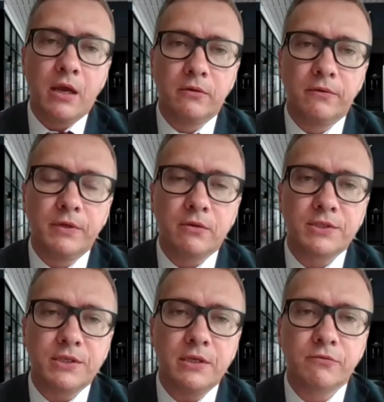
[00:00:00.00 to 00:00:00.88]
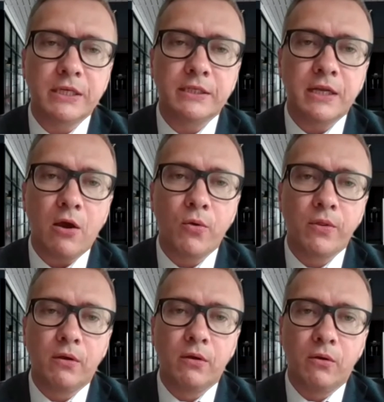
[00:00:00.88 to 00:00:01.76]
don't see right
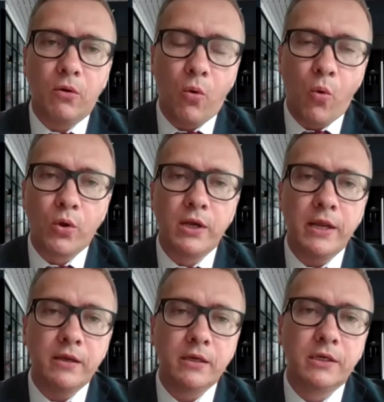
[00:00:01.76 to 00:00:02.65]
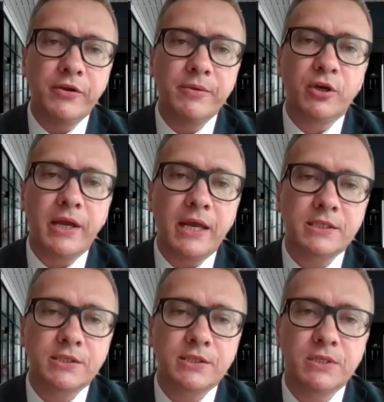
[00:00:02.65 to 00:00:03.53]
now only crypto
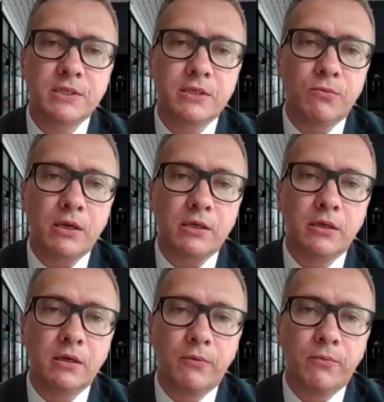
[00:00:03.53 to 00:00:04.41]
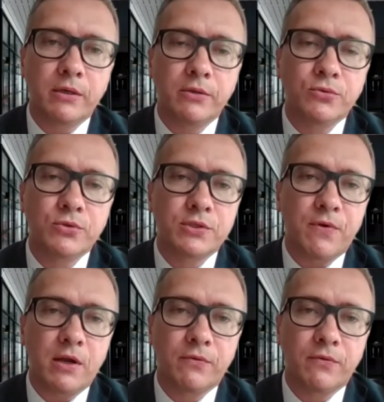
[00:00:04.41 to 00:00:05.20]
assets within one usage fund, for